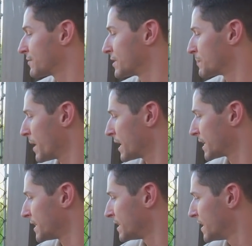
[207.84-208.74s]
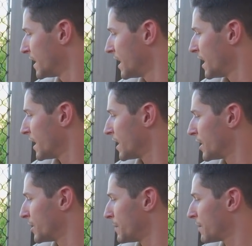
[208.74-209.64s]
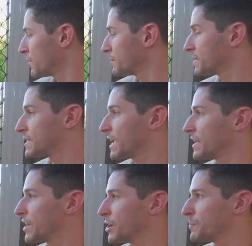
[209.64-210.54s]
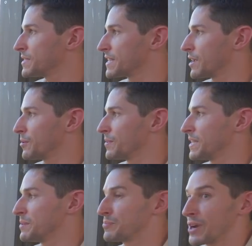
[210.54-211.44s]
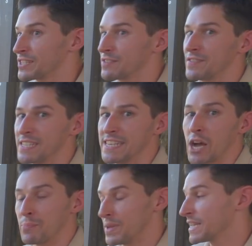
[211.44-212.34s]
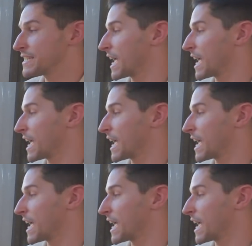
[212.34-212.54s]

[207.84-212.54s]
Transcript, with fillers: of his body. Um, having him stand up is not only impressive to see how big a